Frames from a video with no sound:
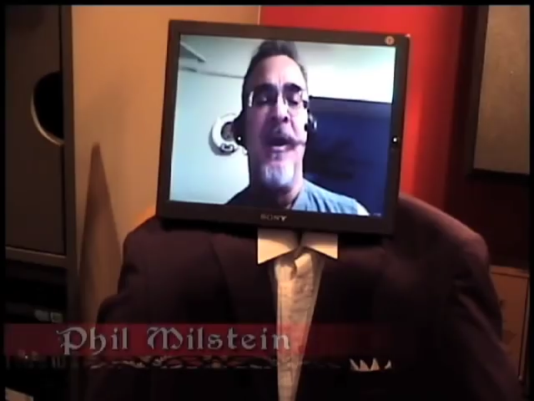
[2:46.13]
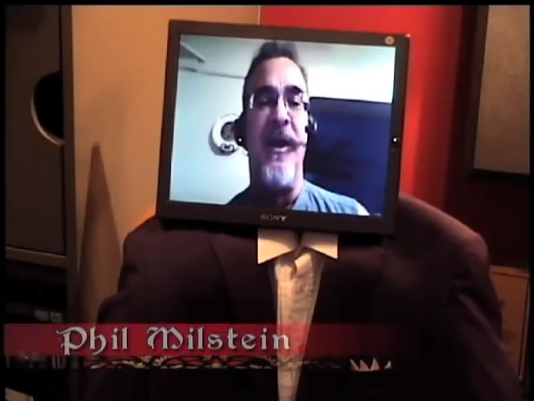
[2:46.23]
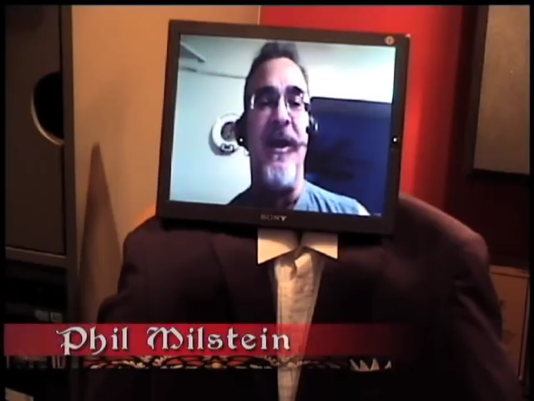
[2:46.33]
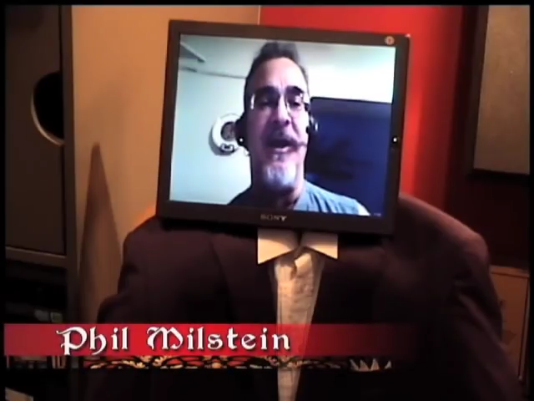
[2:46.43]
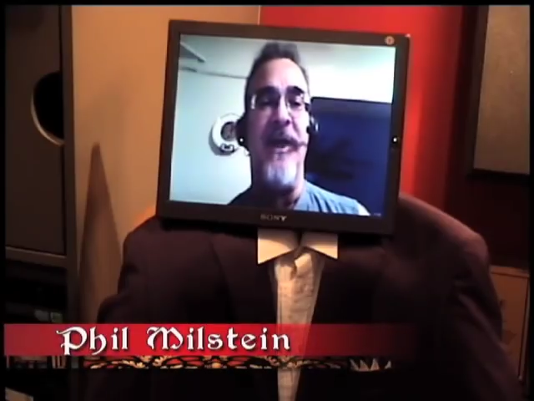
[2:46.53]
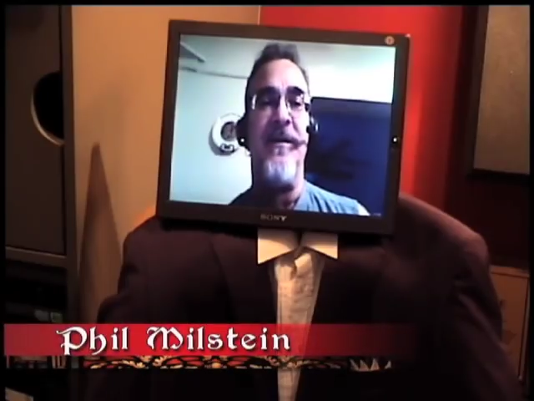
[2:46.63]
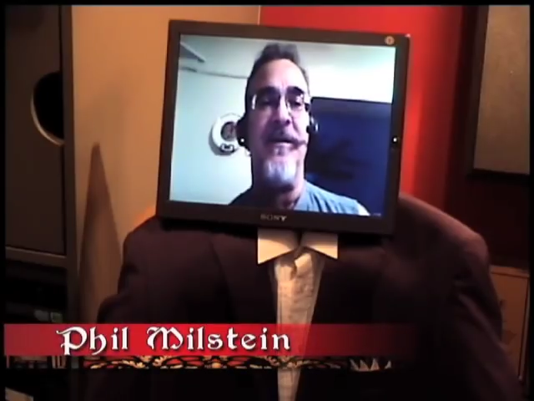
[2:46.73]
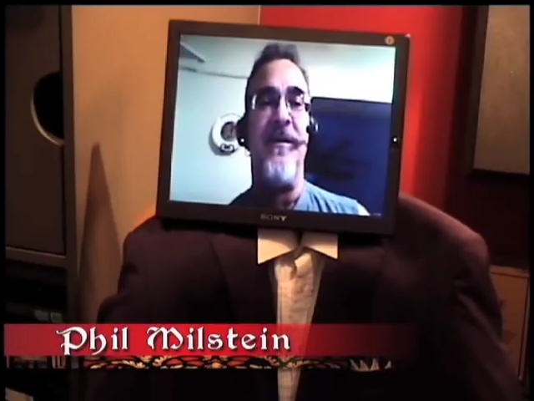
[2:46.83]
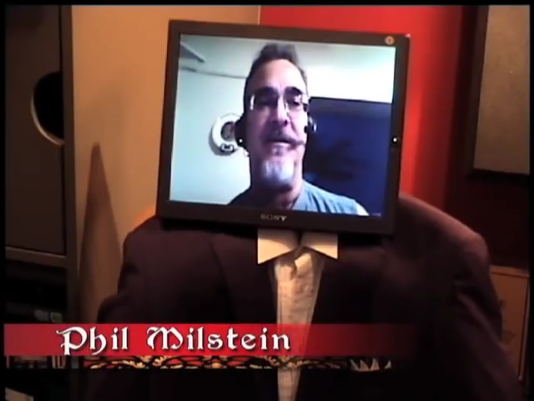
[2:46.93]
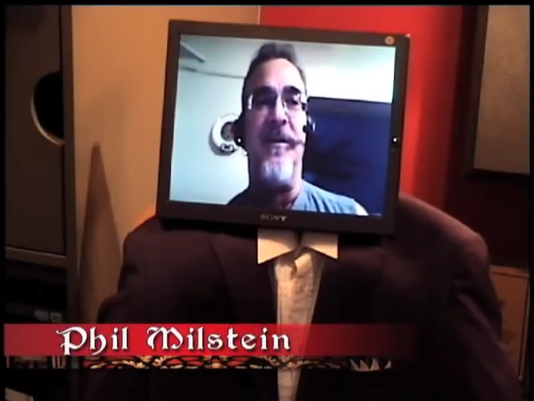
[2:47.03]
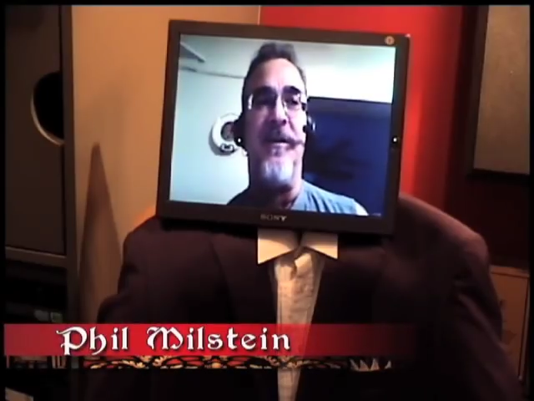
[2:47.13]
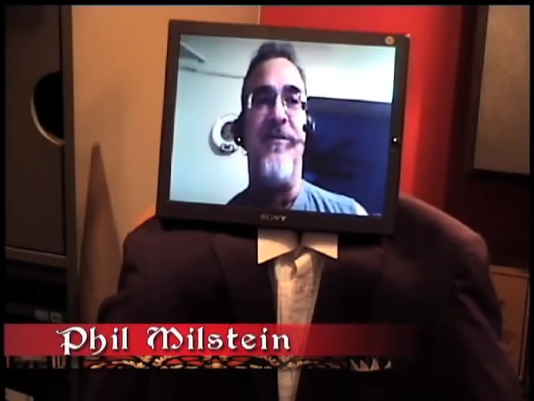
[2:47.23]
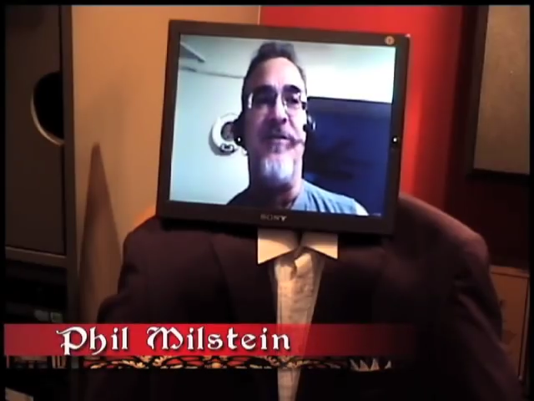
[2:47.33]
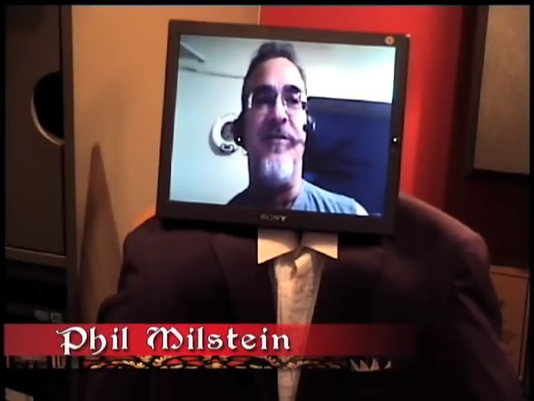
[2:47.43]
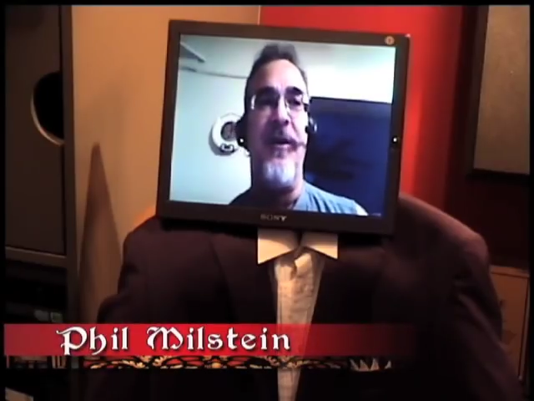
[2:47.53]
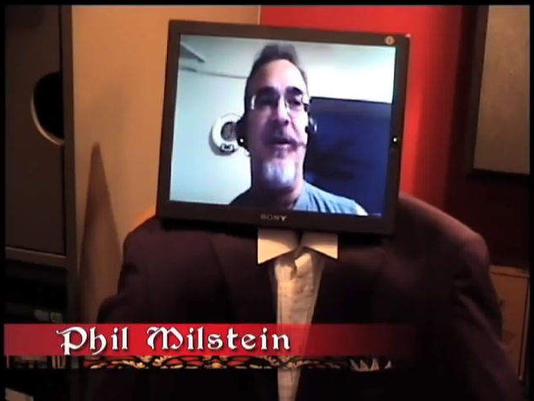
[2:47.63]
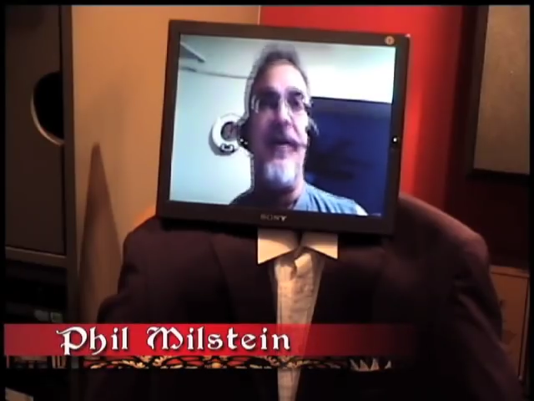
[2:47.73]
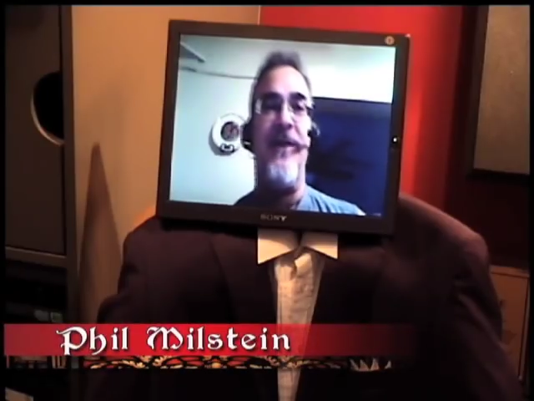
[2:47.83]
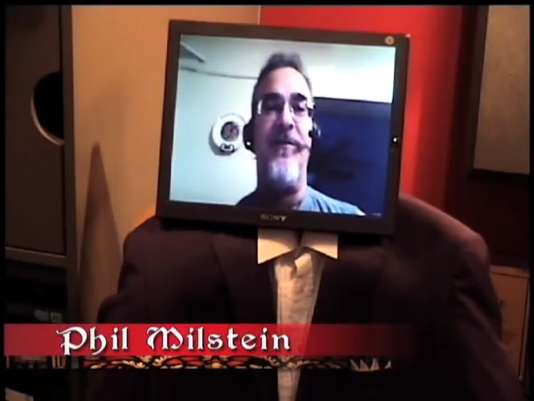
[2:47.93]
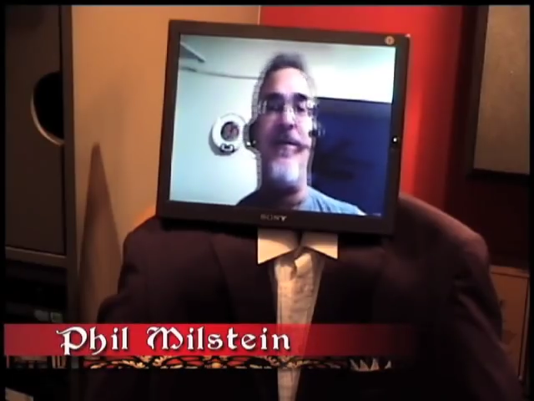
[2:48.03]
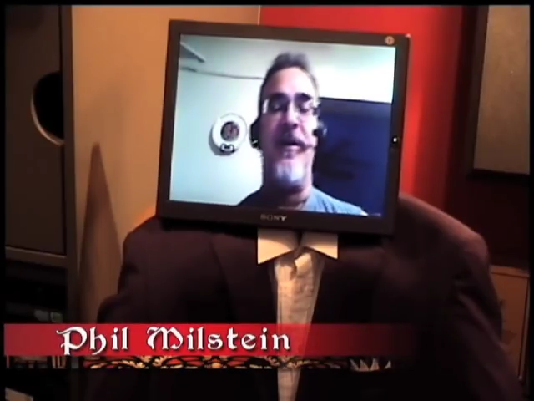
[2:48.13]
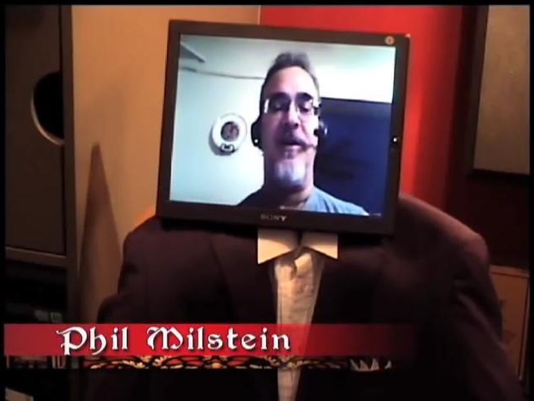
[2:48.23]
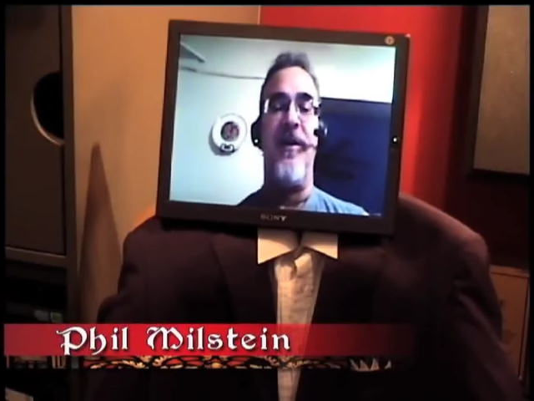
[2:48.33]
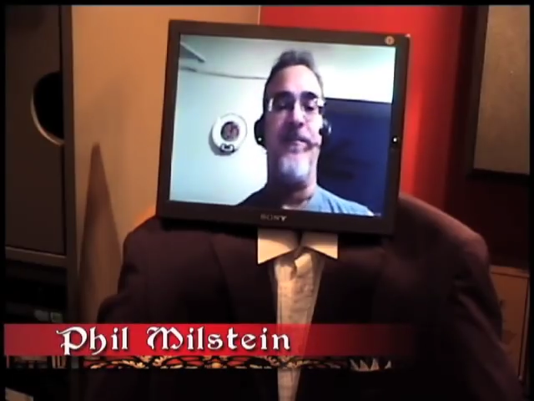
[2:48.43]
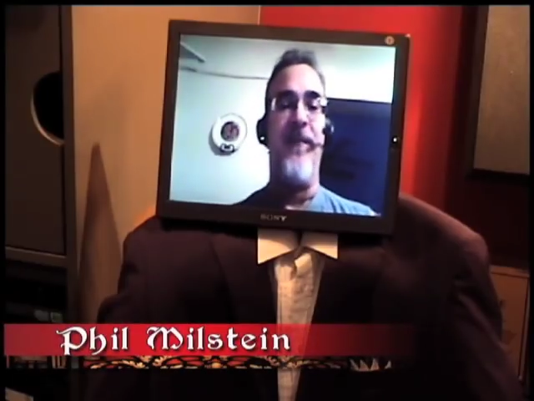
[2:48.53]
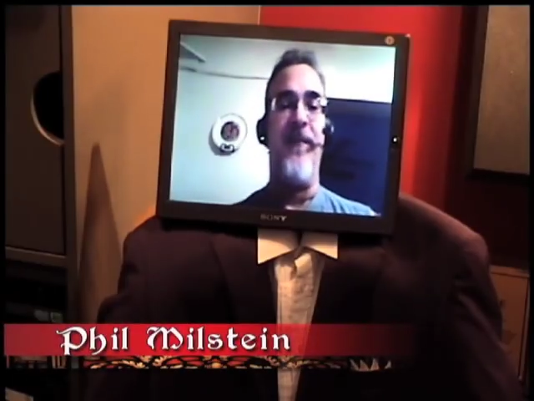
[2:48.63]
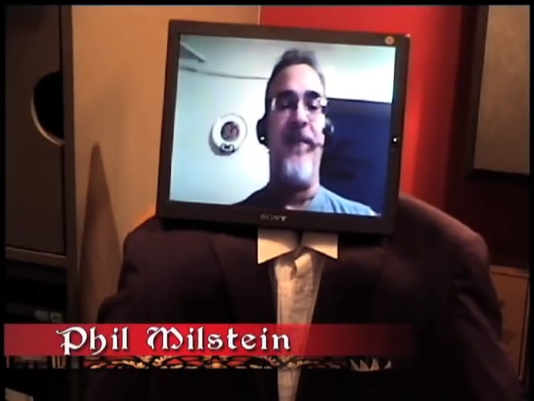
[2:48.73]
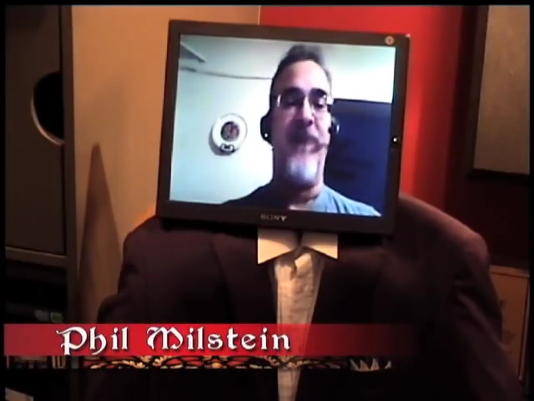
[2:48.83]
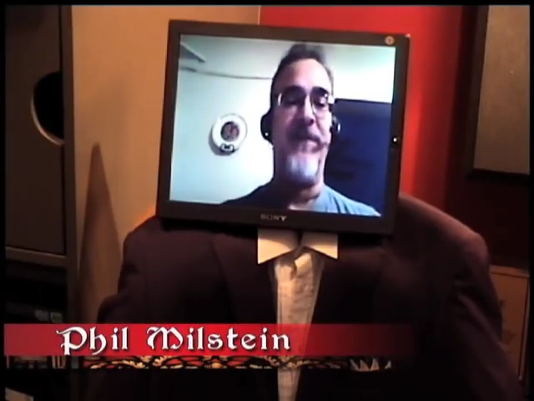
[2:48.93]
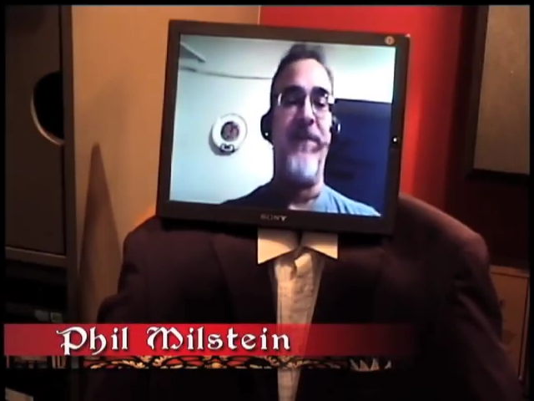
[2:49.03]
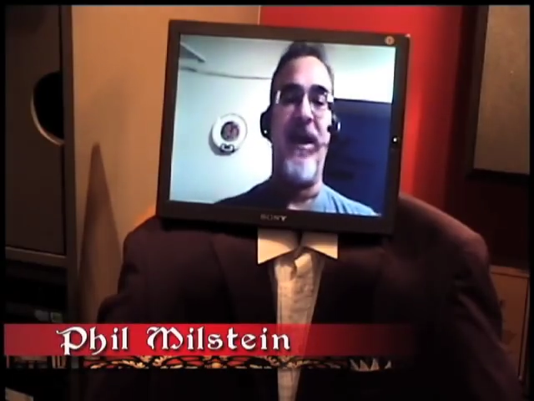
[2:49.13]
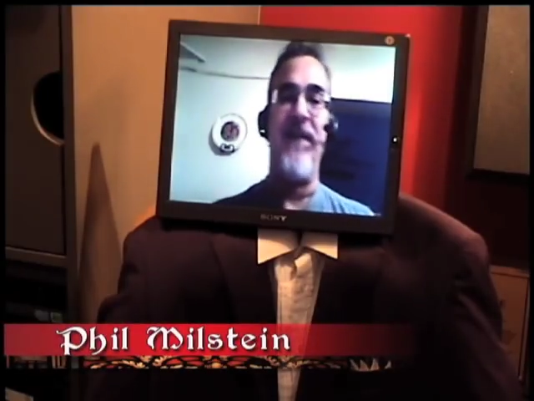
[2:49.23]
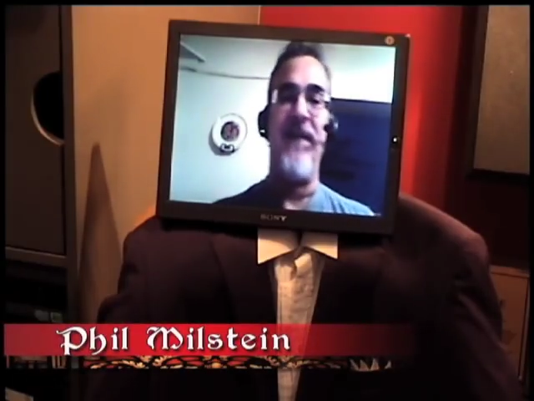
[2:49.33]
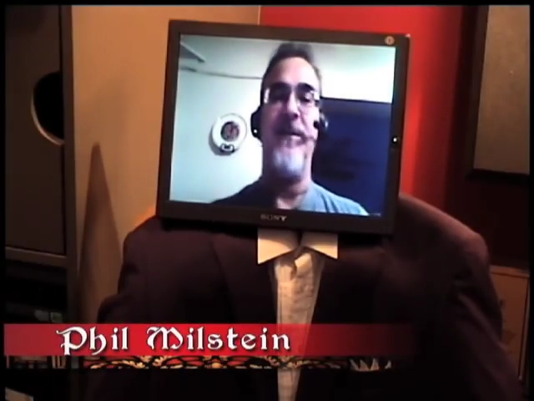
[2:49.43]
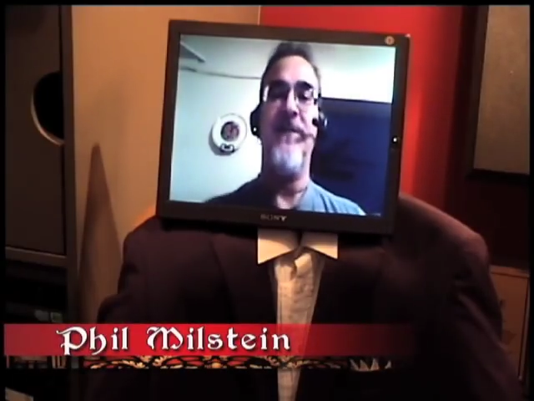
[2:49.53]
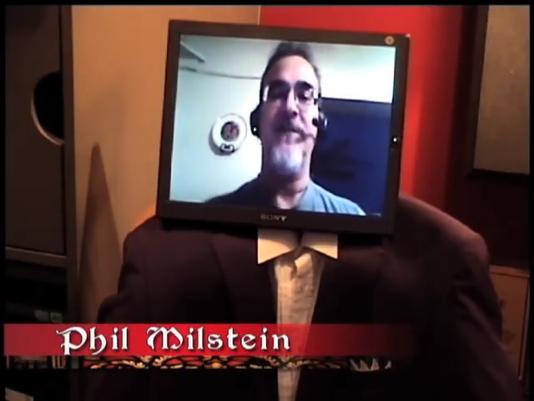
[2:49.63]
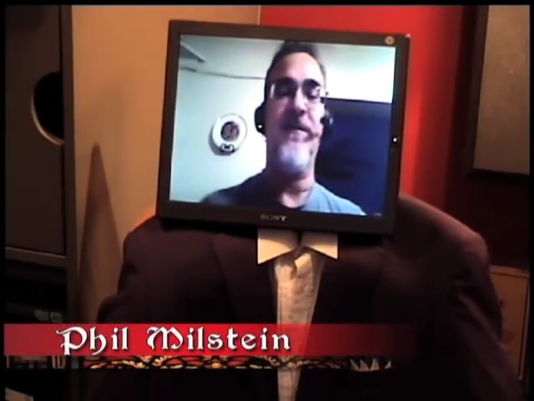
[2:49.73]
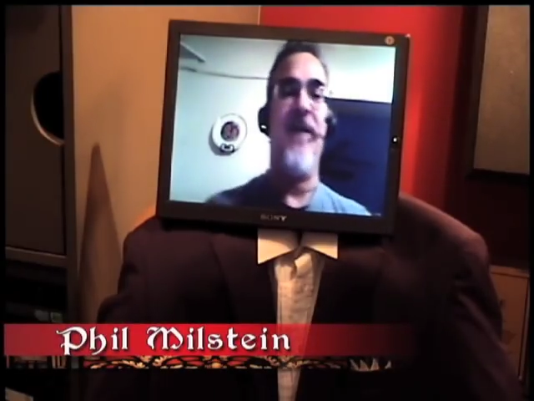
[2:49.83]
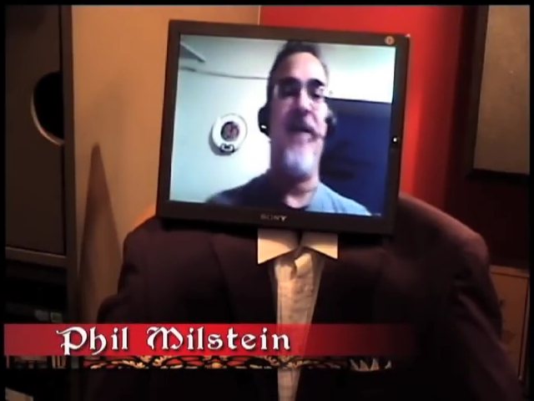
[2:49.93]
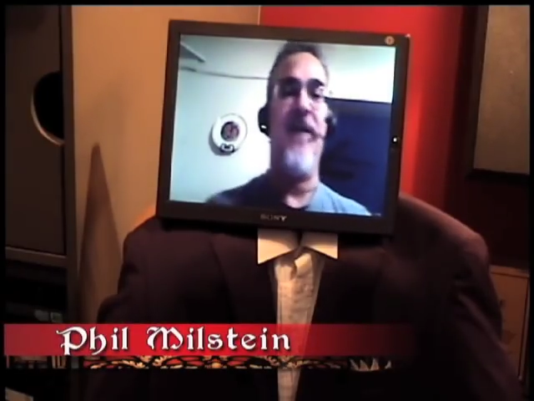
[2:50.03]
It is generated from advertisements,